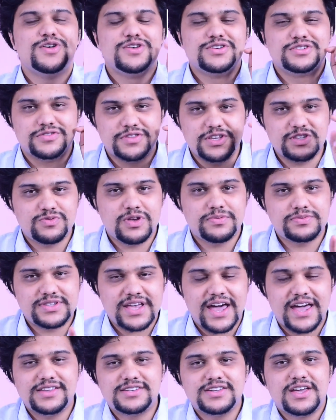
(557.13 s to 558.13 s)
so this
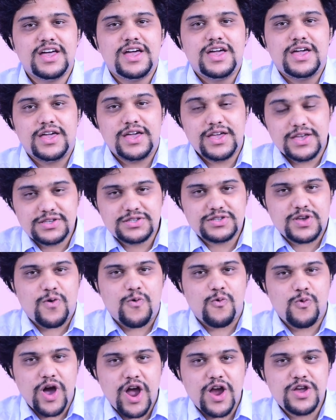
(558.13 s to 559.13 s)
website is
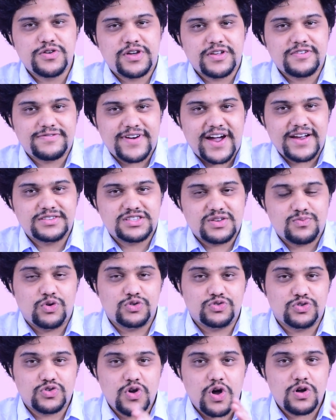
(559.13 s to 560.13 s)
where you can find someone
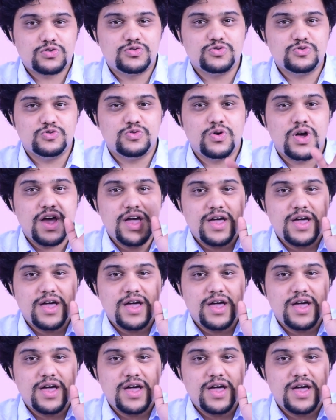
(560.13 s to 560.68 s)
to talk to,